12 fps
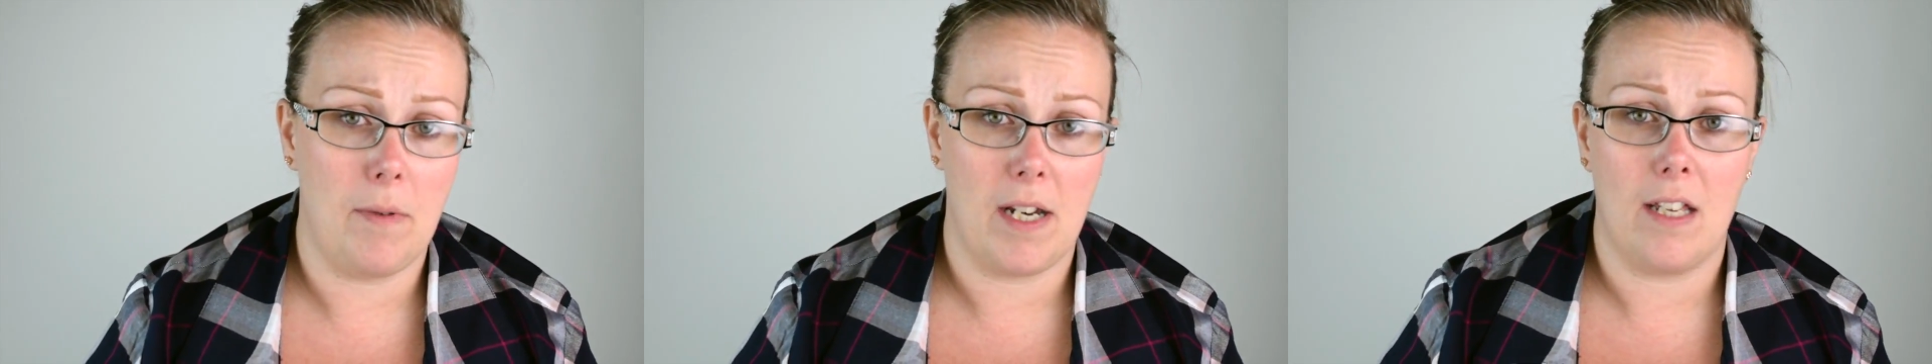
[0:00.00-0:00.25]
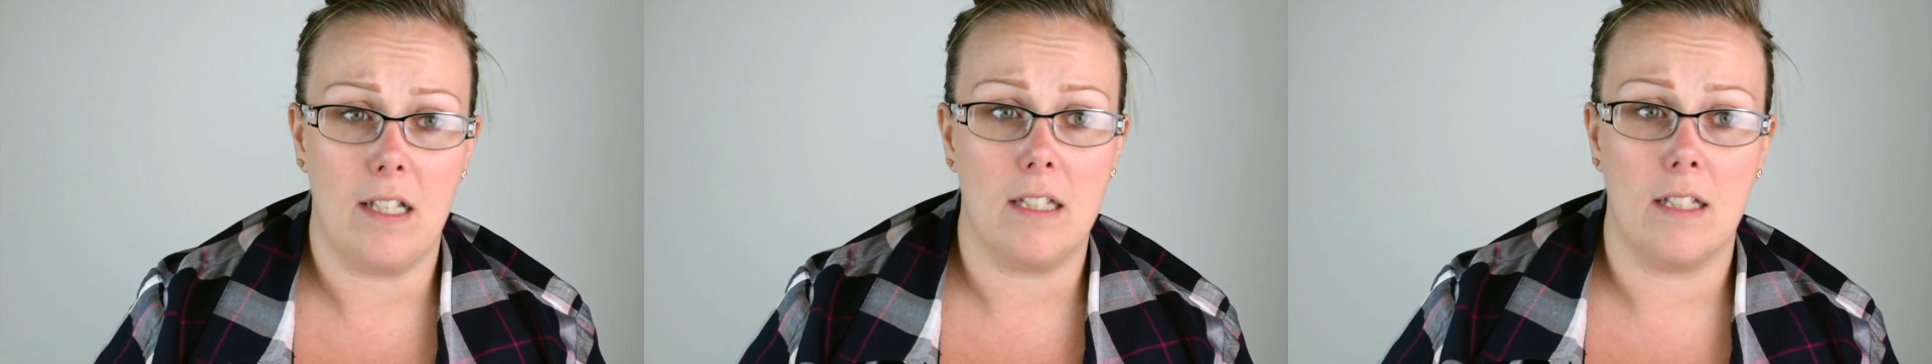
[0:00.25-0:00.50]

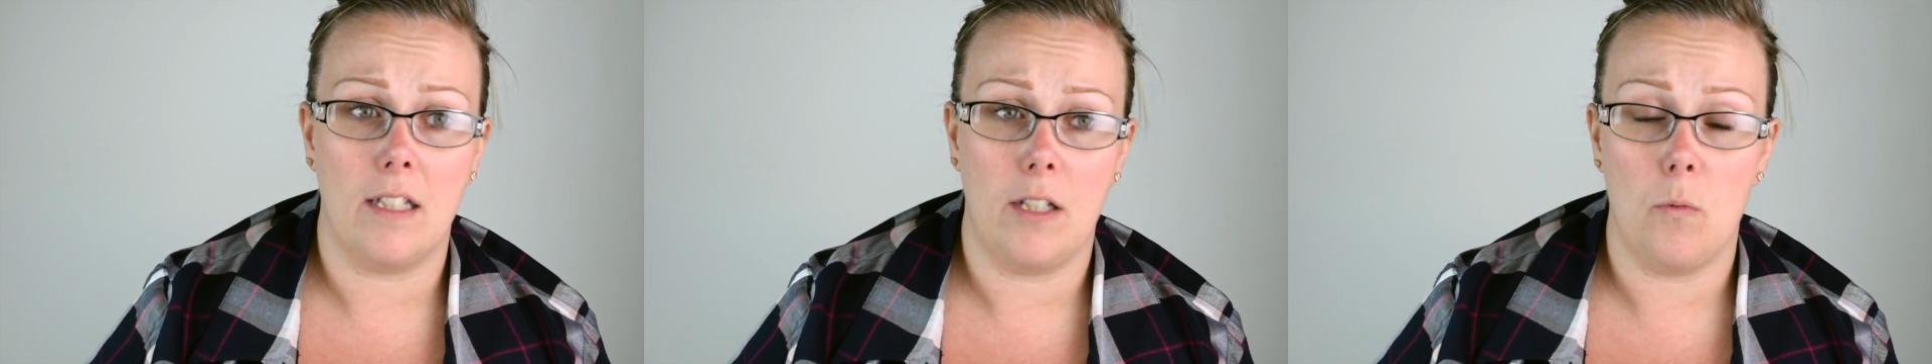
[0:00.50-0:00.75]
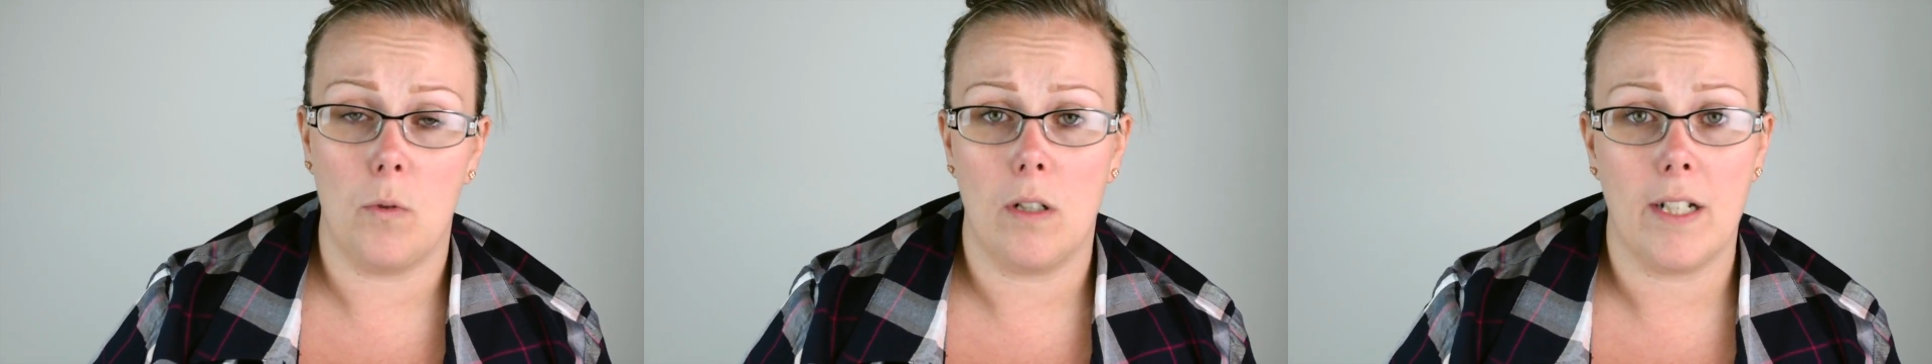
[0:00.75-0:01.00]
because
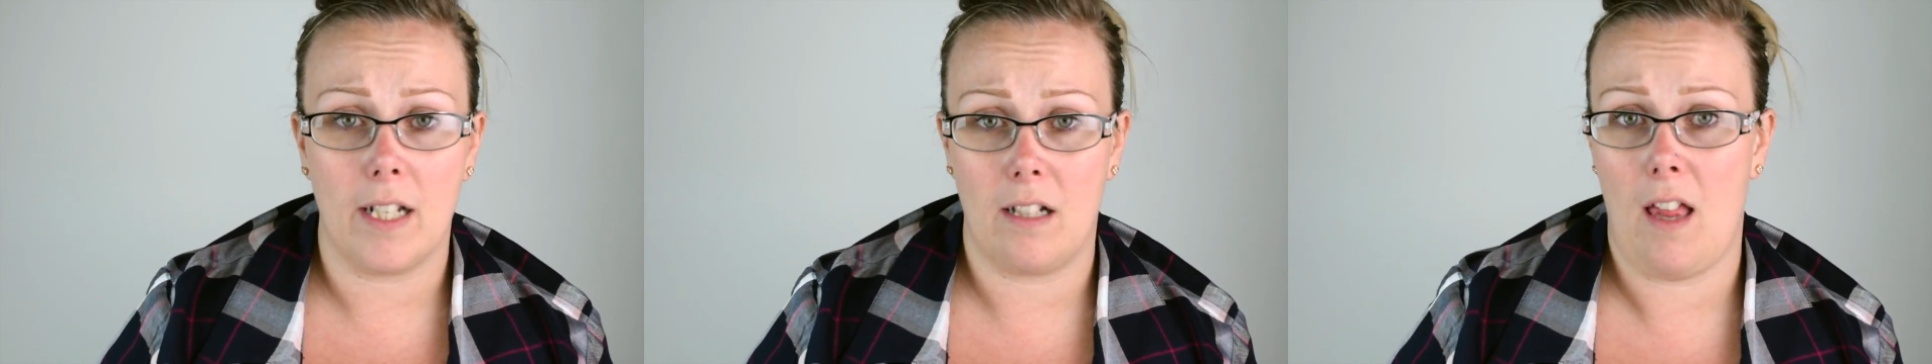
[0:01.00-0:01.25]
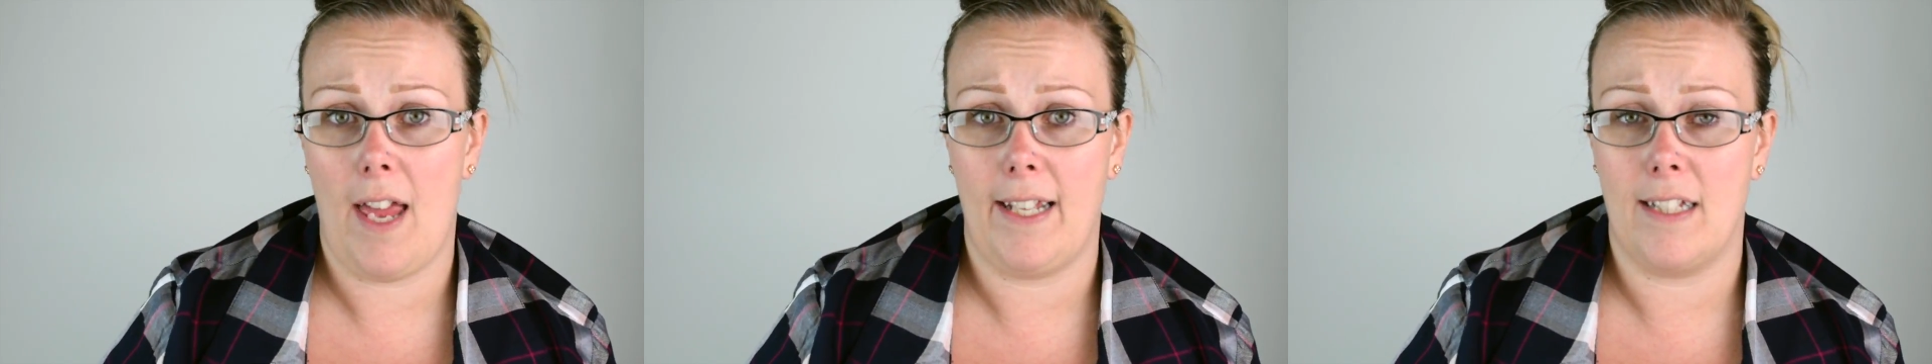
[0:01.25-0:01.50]
you will get
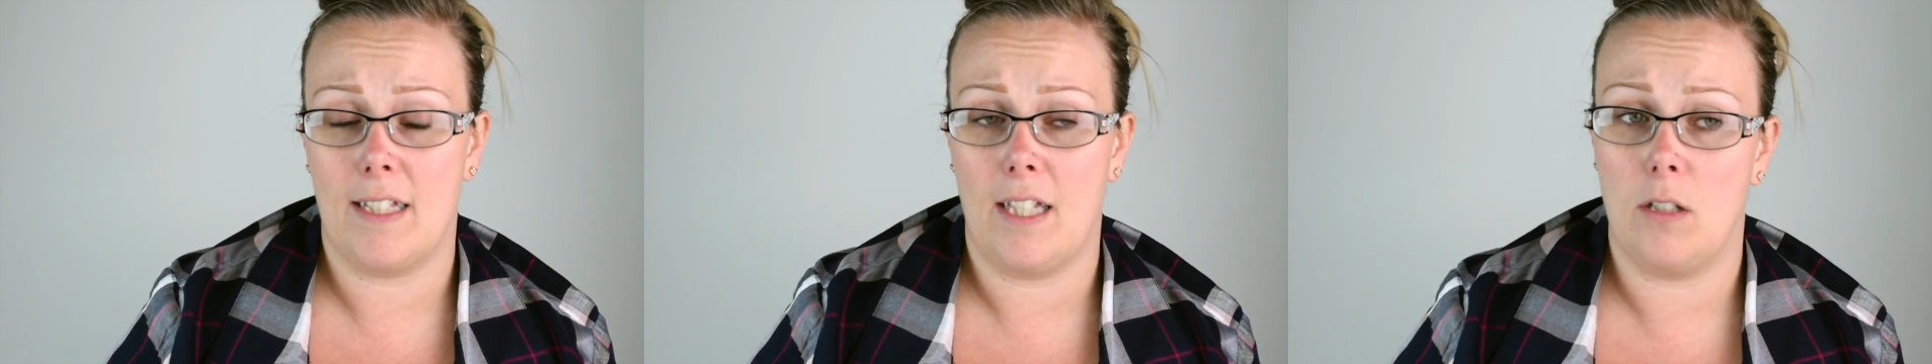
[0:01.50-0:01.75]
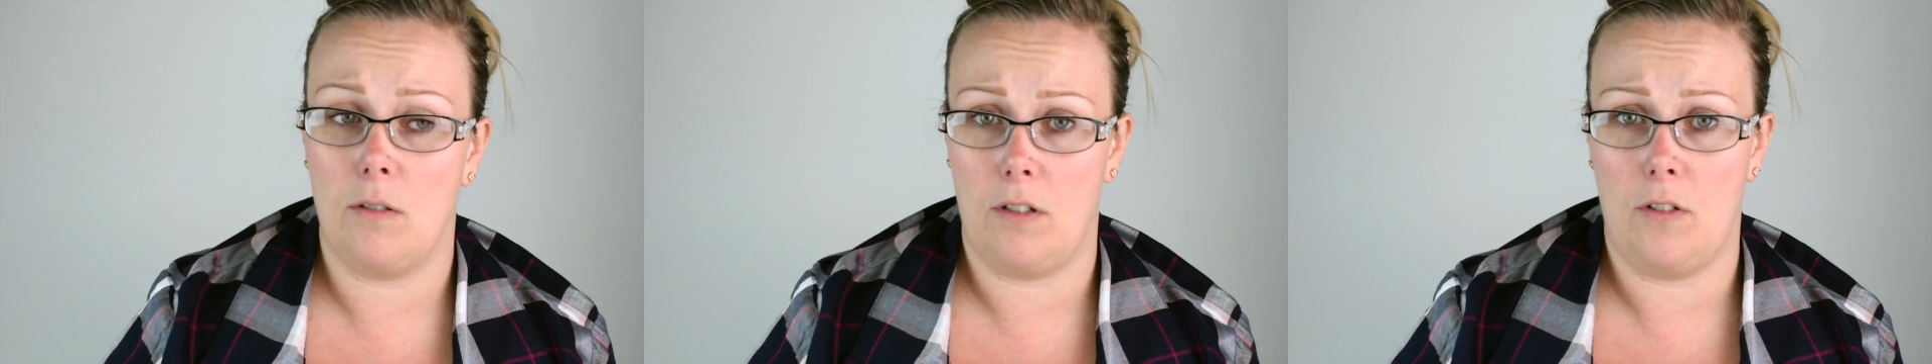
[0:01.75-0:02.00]
clients
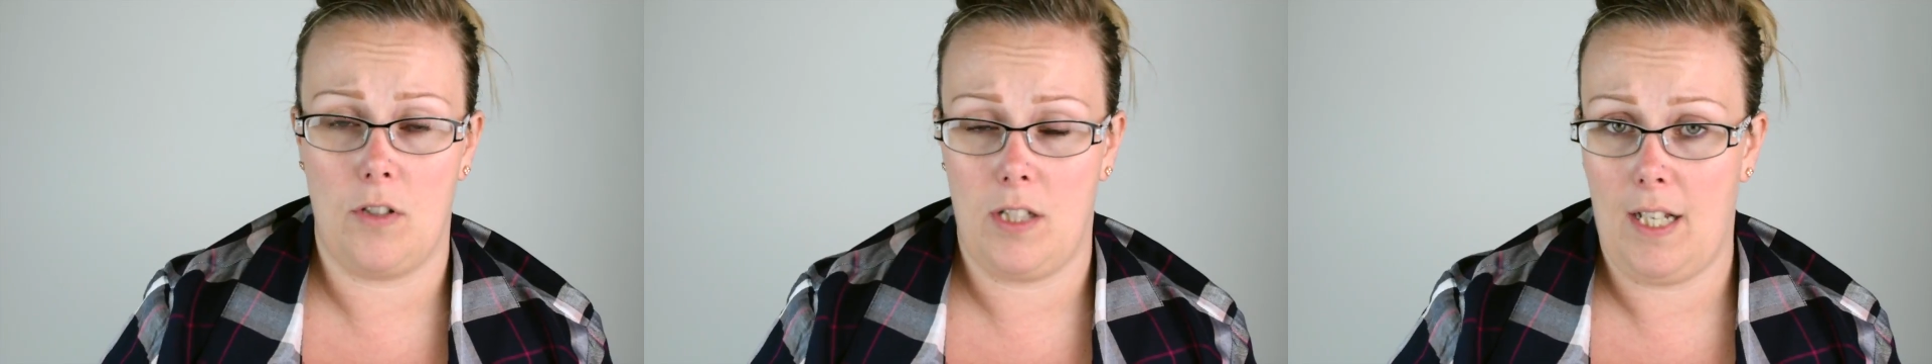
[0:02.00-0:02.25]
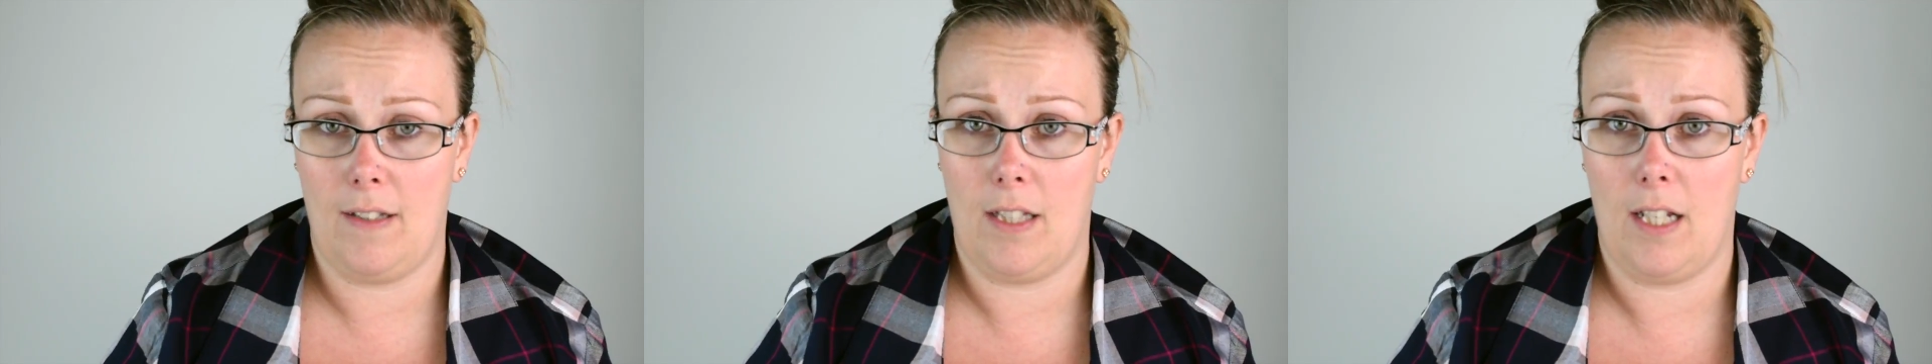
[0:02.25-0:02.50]
that don't
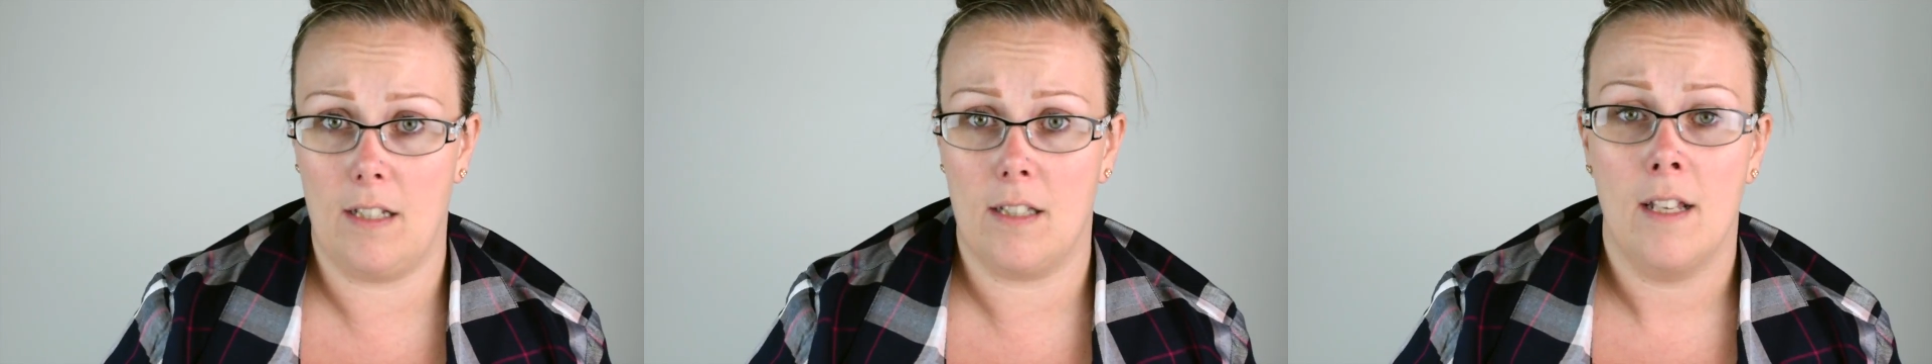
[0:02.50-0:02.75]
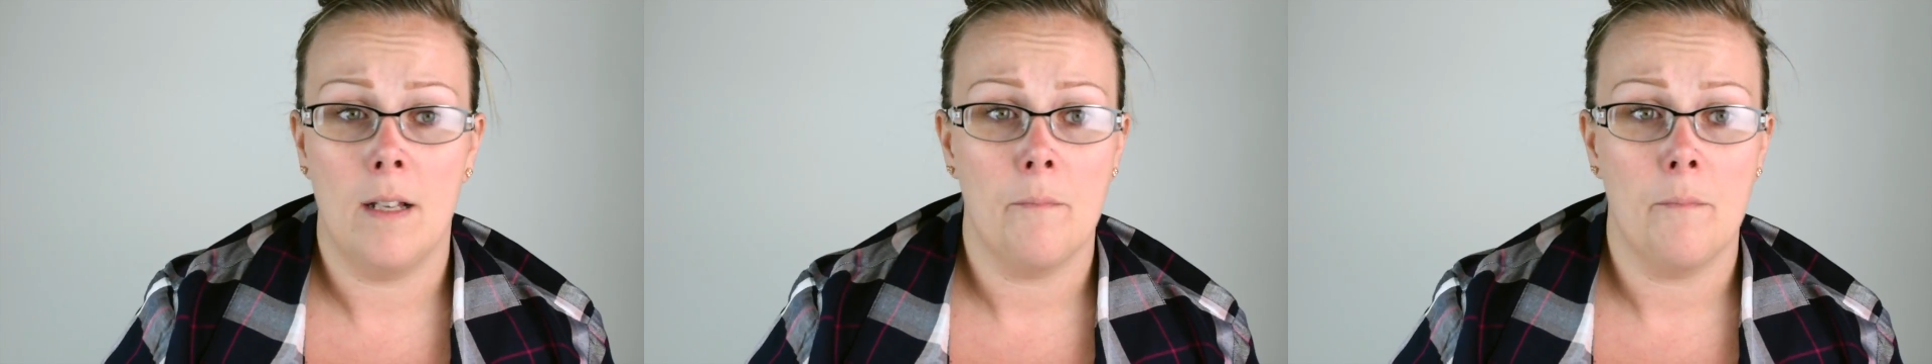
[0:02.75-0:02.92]
understand things.